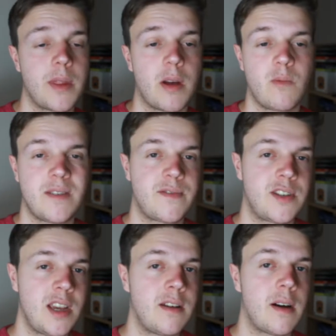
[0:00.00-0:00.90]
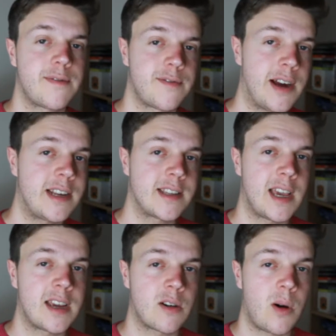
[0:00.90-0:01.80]
we've seen Fred
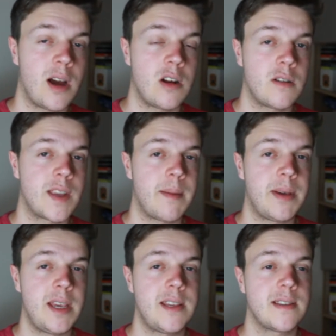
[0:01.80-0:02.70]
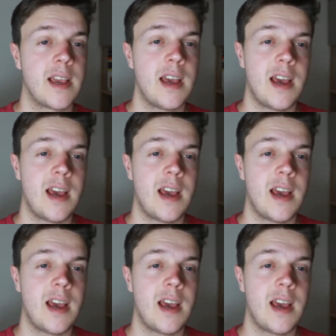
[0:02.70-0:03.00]
take quite a lot of set pieces